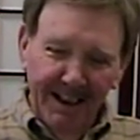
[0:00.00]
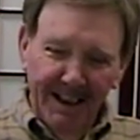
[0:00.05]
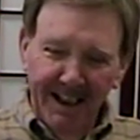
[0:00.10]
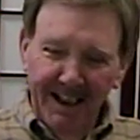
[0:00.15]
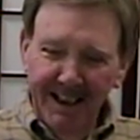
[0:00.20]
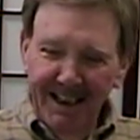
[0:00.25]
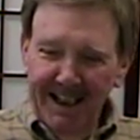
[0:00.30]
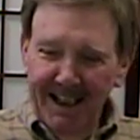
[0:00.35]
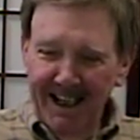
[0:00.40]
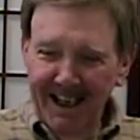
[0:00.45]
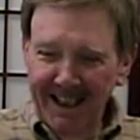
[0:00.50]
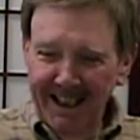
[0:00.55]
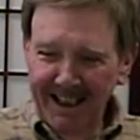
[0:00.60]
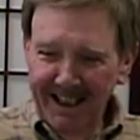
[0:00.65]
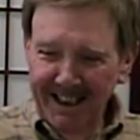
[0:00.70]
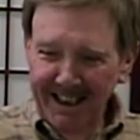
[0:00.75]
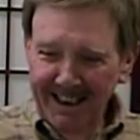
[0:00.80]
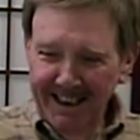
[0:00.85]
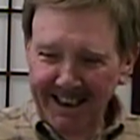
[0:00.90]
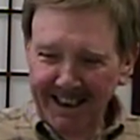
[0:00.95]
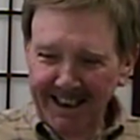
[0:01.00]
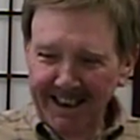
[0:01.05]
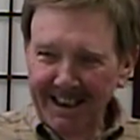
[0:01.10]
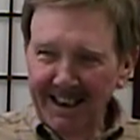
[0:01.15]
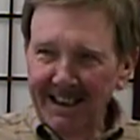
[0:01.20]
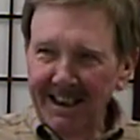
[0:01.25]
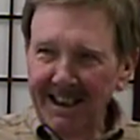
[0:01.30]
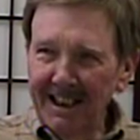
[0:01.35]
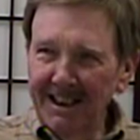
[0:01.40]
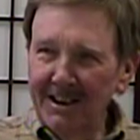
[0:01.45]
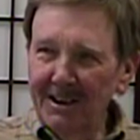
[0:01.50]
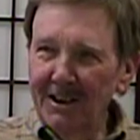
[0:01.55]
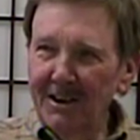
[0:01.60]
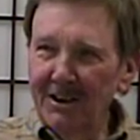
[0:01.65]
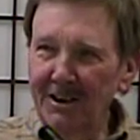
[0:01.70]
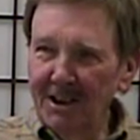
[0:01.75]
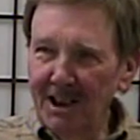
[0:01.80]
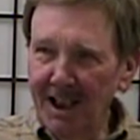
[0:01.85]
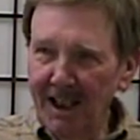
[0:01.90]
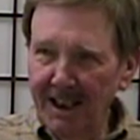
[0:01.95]
I got a Dear
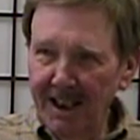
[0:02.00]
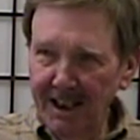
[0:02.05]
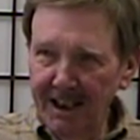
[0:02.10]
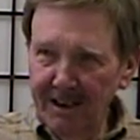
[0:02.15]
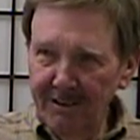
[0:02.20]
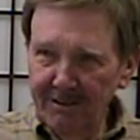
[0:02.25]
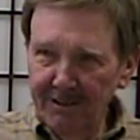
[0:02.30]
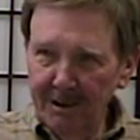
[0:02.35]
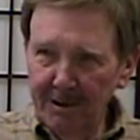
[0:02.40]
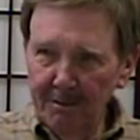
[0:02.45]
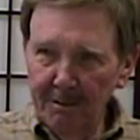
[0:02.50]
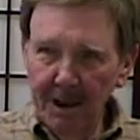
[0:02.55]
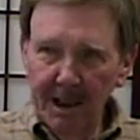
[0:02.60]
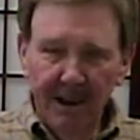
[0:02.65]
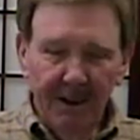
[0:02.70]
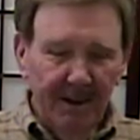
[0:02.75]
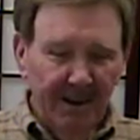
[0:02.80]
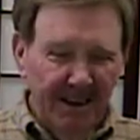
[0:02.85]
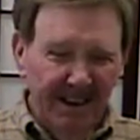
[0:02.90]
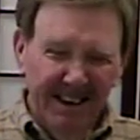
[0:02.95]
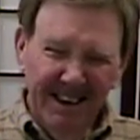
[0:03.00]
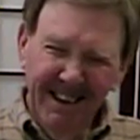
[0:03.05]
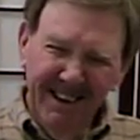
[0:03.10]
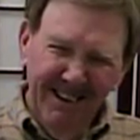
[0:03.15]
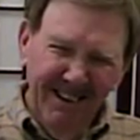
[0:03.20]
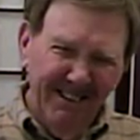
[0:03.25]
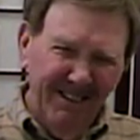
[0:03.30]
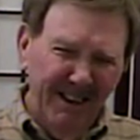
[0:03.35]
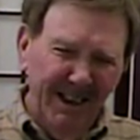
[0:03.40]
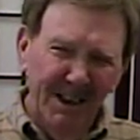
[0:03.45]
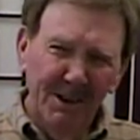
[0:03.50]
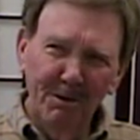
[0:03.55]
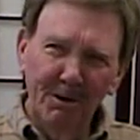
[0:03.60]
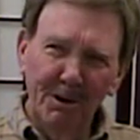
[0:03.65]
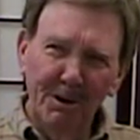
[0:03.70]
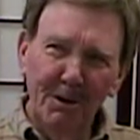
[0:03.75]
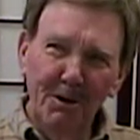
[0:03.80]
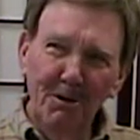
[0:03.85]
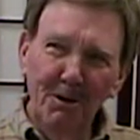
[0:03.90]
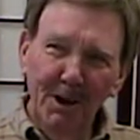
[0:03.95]
John letter from him. I could tell things were
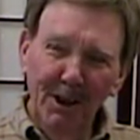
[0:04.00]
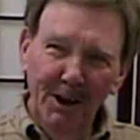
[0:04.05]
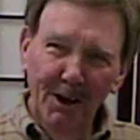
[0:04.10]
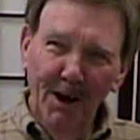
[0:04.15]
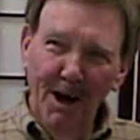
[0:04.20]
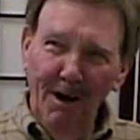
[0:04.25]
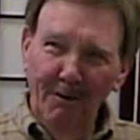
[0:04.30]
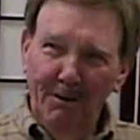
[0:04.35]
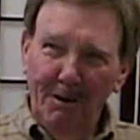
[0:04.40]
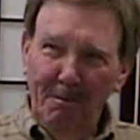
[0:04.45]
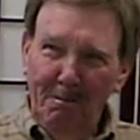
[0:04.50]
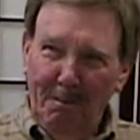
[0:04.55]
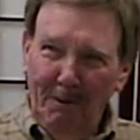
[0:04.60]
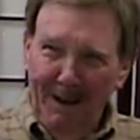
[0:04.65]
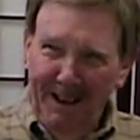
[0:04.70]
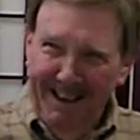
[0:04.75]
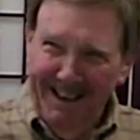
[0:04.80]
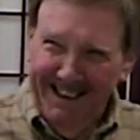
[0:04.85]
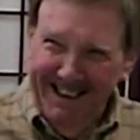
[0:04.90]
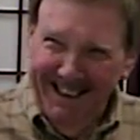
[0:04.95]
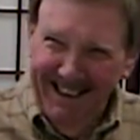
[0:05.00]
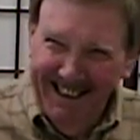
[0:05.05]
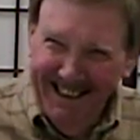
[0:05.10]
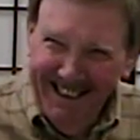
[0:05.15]
cooling off a bit.